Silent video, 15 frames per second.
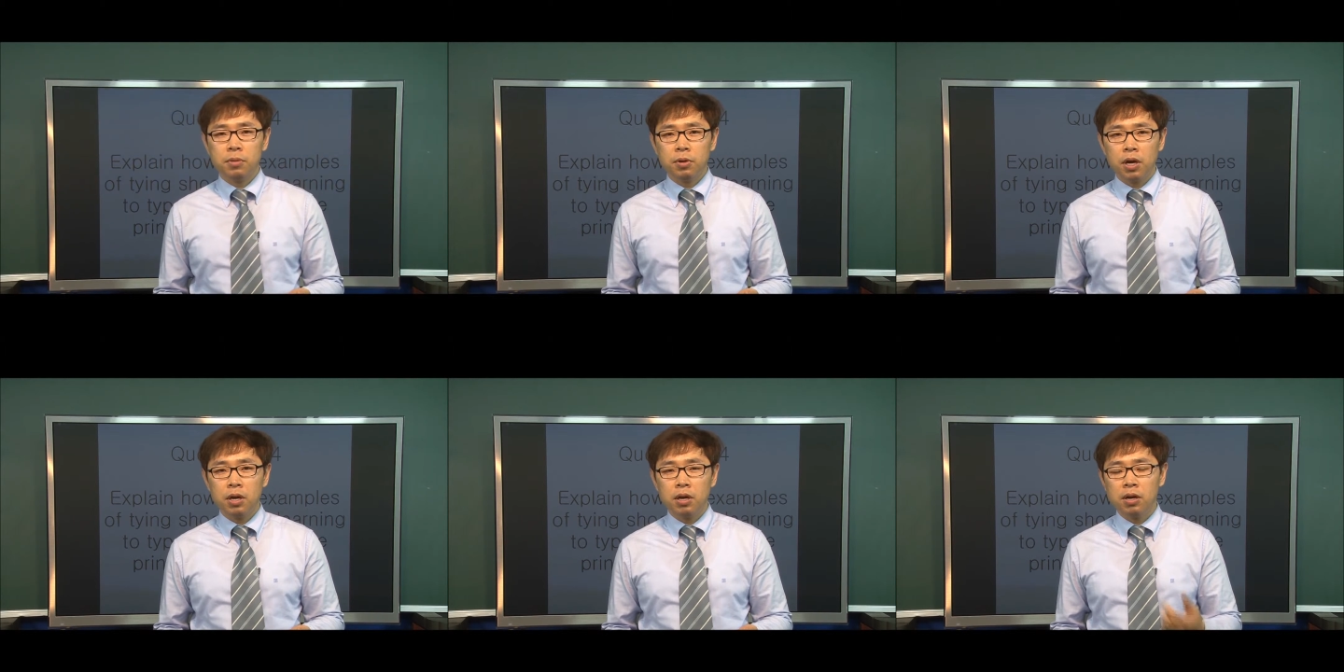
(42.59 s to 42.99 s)

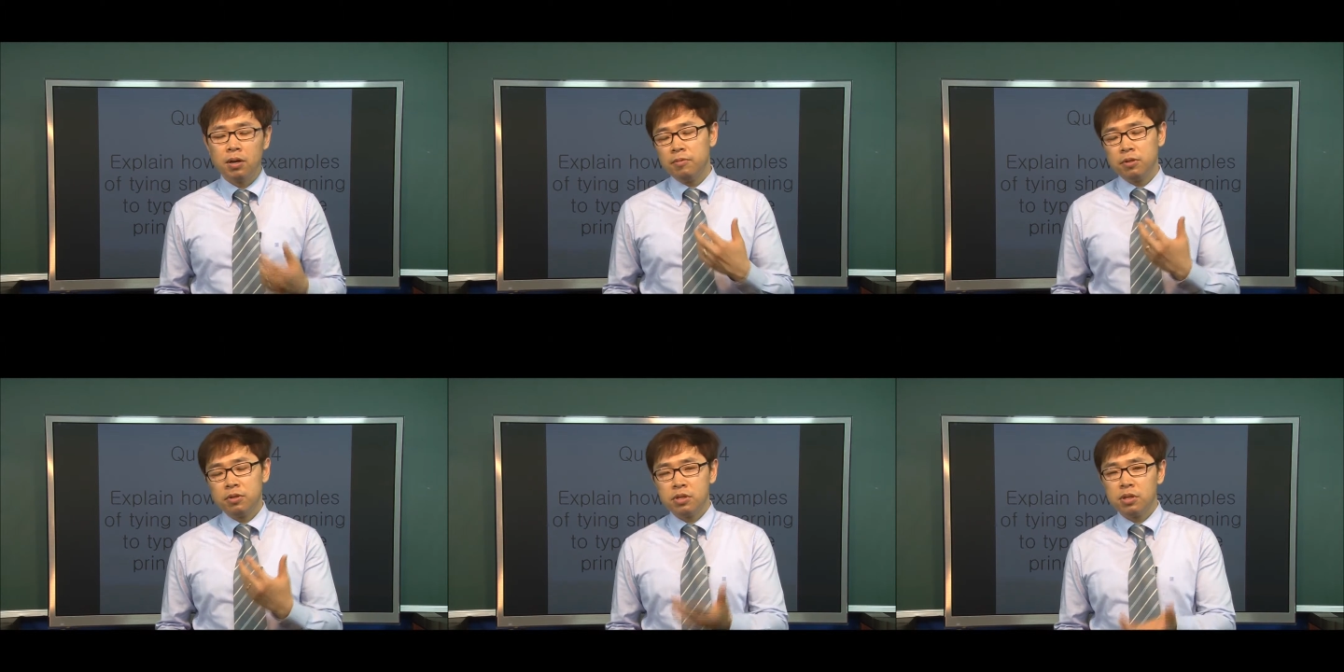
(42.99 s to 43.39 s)
okay,
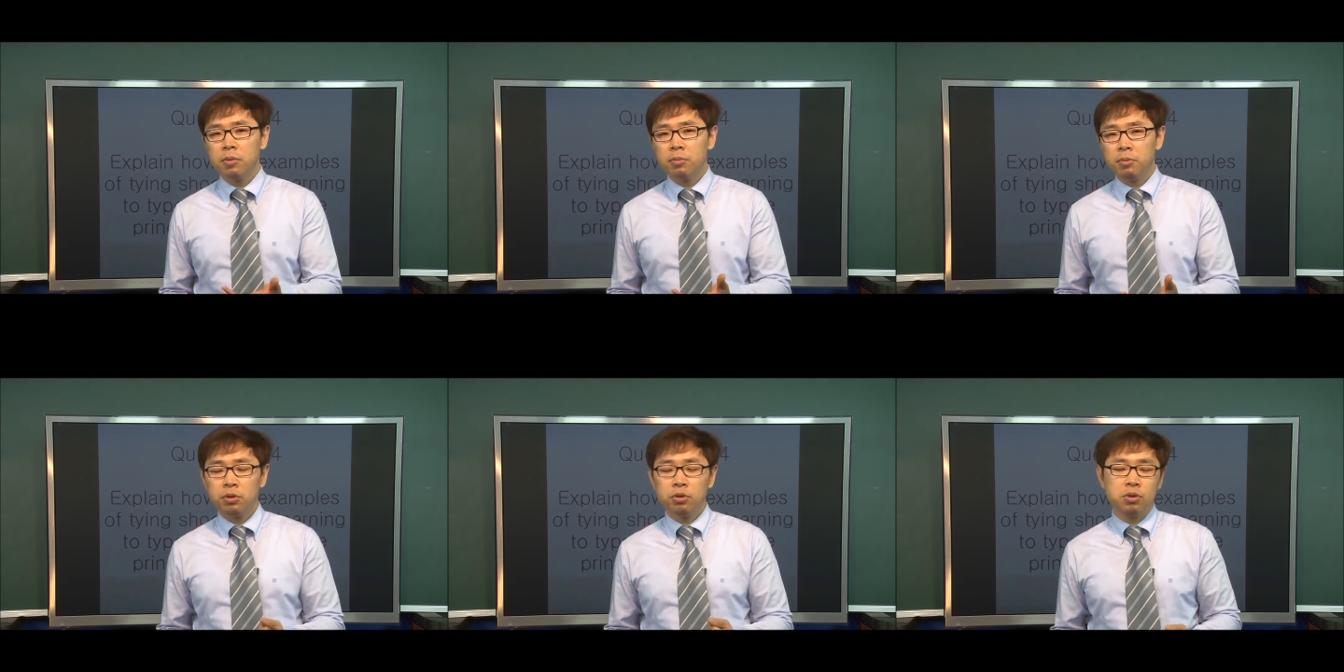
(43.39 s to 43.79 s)
of
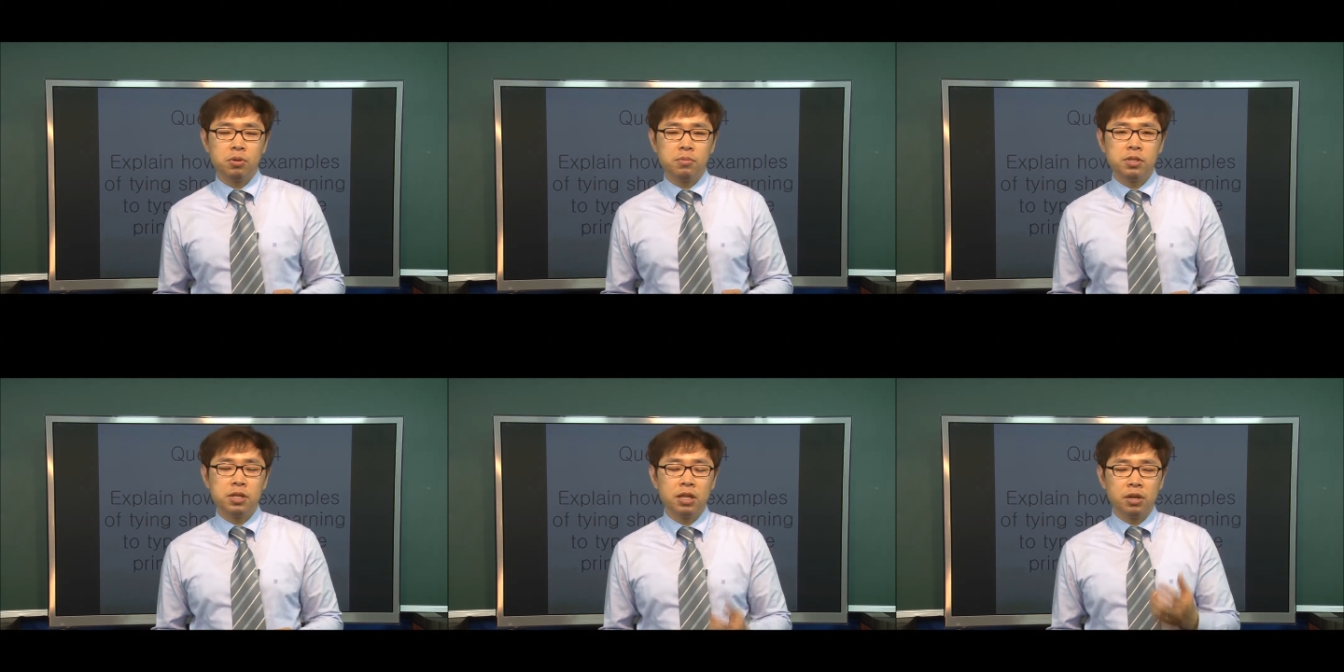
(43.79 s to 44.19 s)
some of the
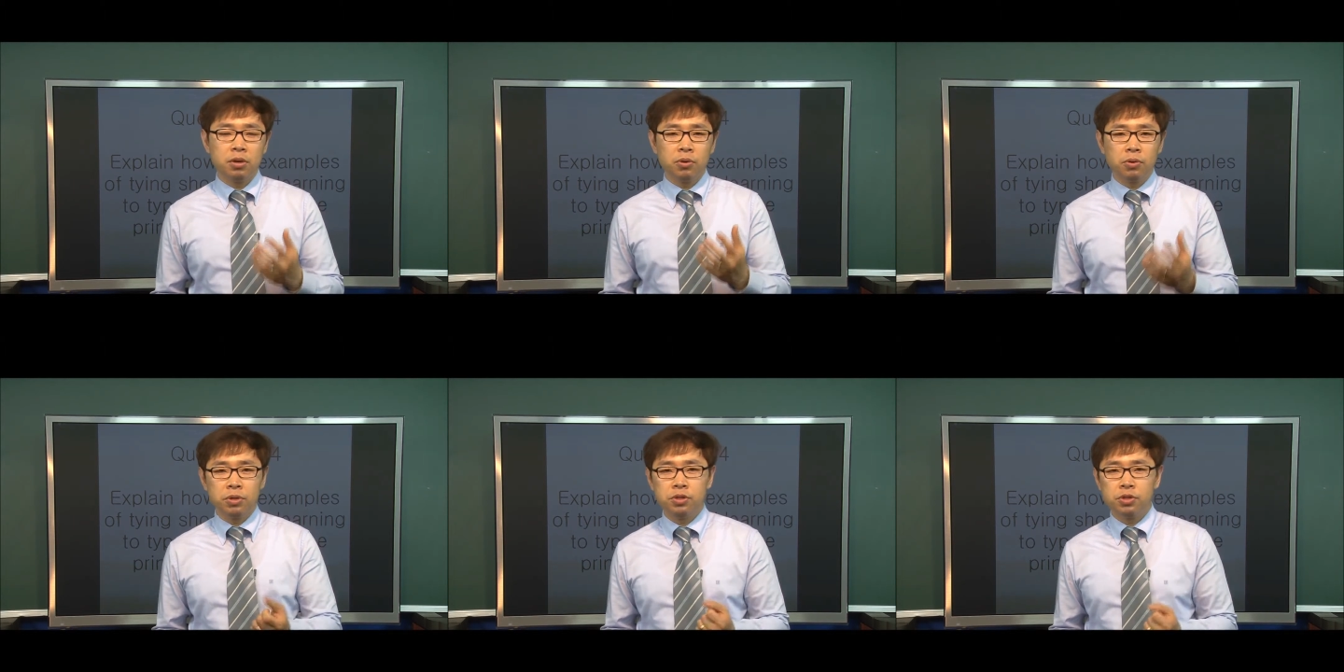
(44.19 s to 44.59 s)
terms that
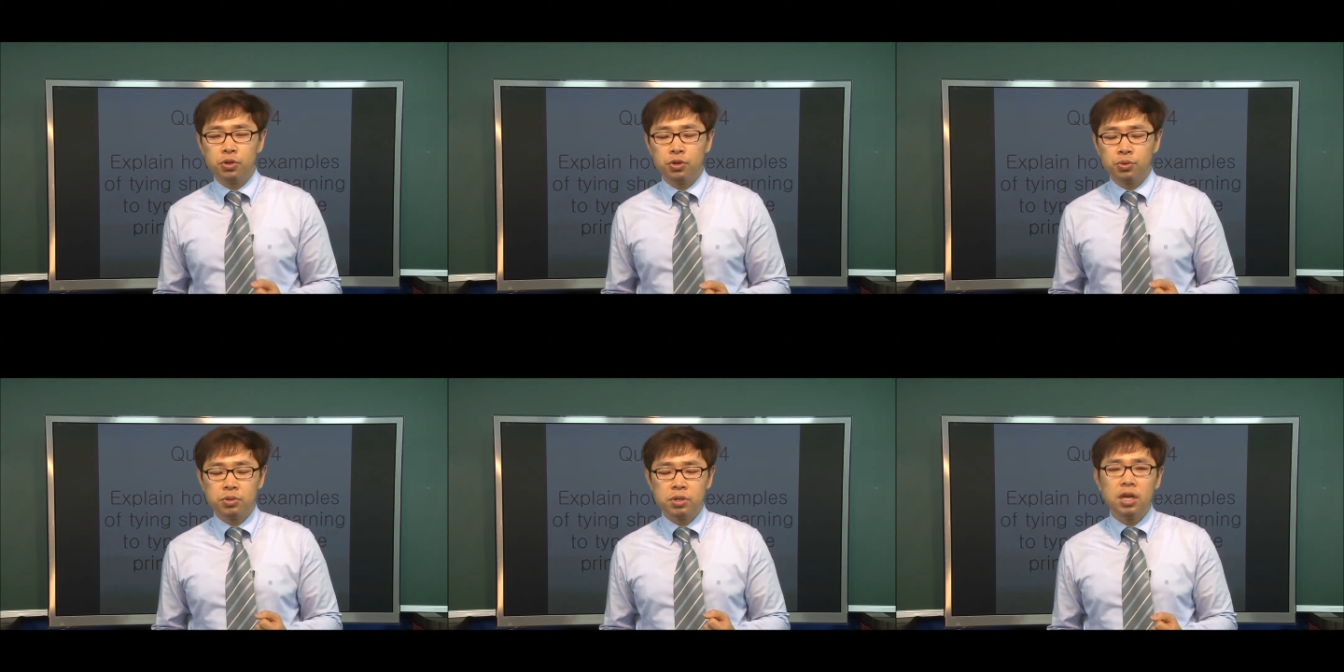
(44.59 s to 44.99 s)
they're going to
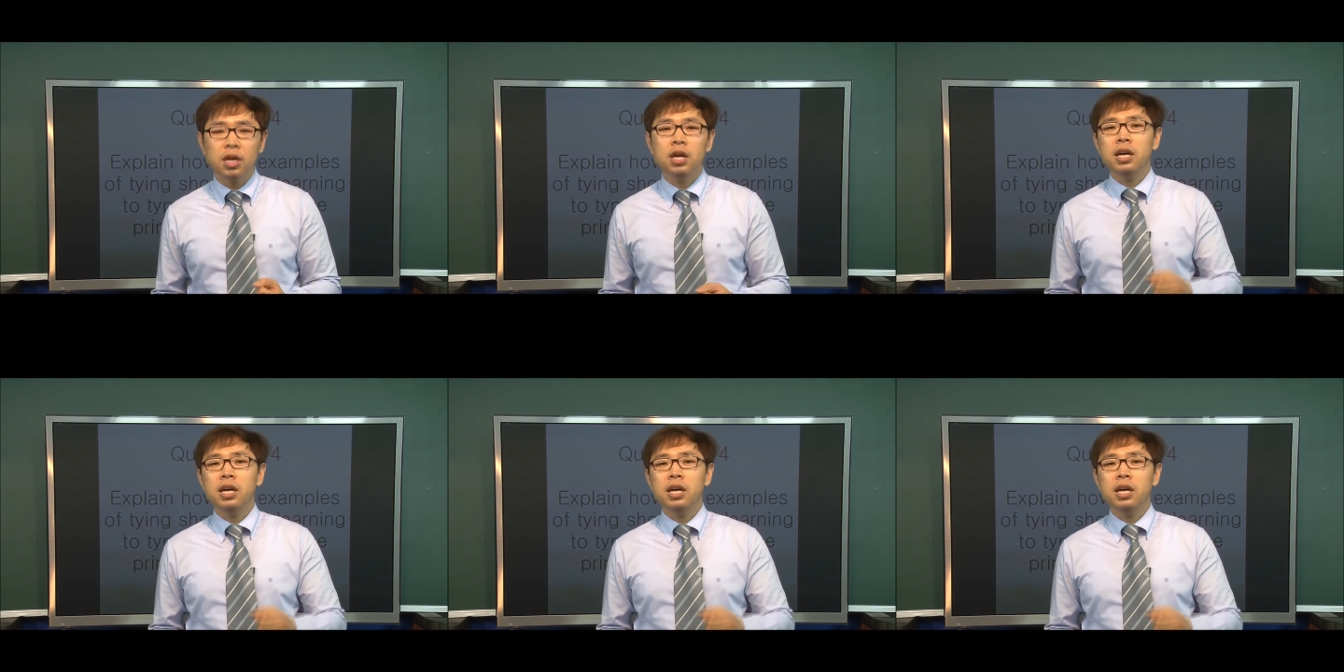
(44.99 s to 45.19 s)
use.